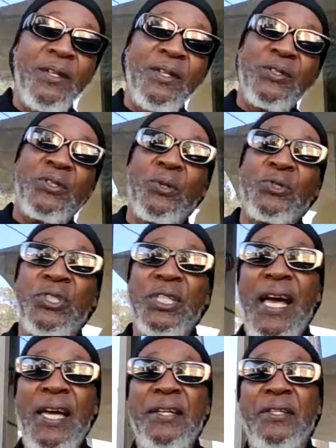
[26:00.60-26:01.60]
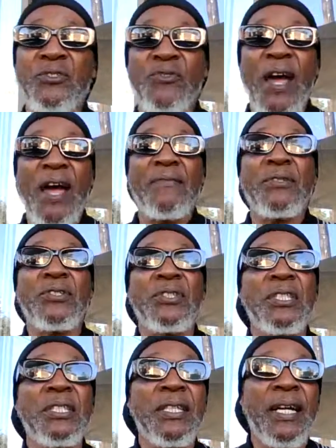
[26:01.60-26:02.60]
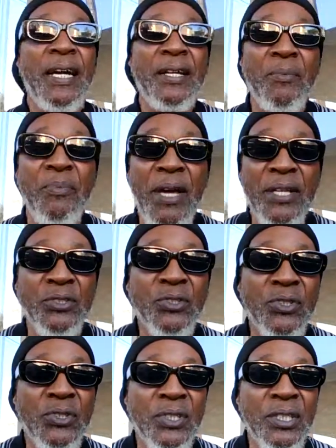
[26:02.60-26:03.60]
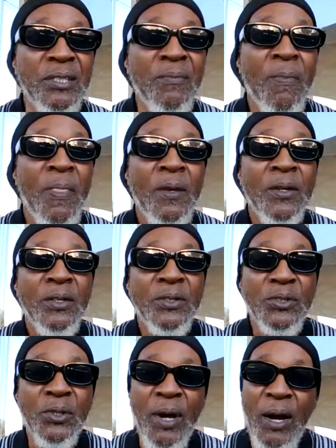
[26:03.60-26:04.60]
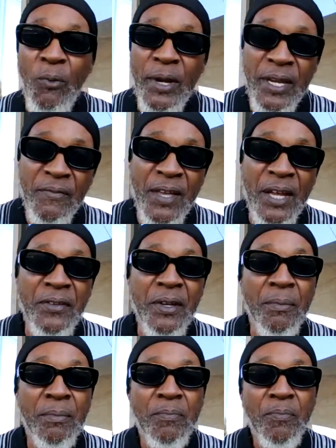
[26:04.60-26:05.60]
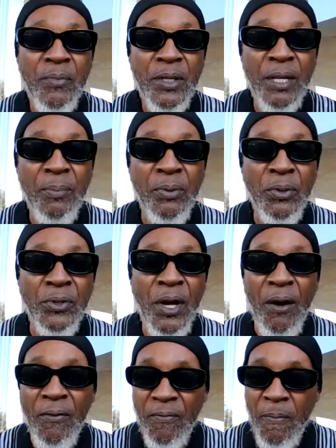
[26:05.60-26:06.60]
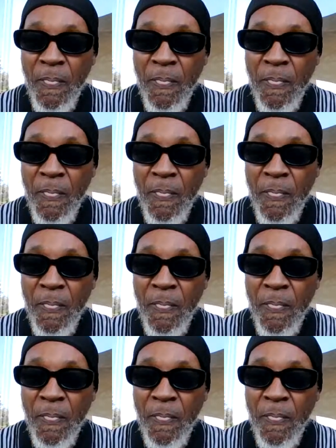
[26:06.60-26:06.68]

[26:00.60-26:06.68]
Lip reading: So she got in the driver's seat, and I got in the passenger seat. So I waved at them, and I pulled off.